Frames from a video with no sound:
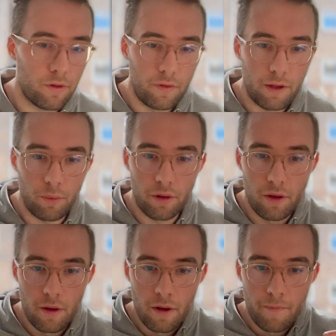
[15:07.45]
They will,
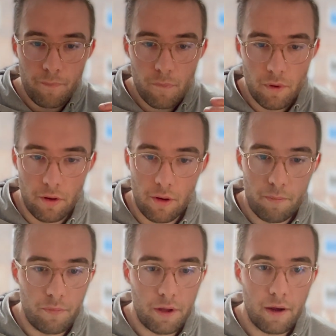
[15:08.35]

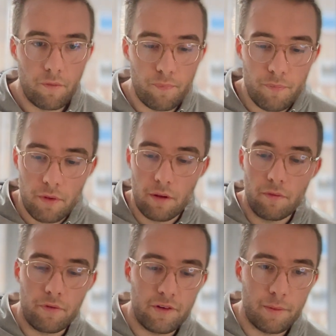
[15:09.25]
for
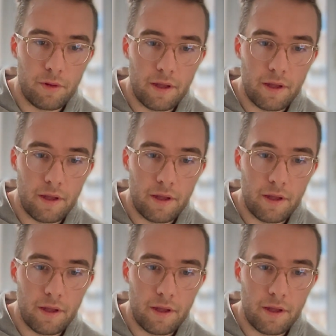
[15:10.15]
example,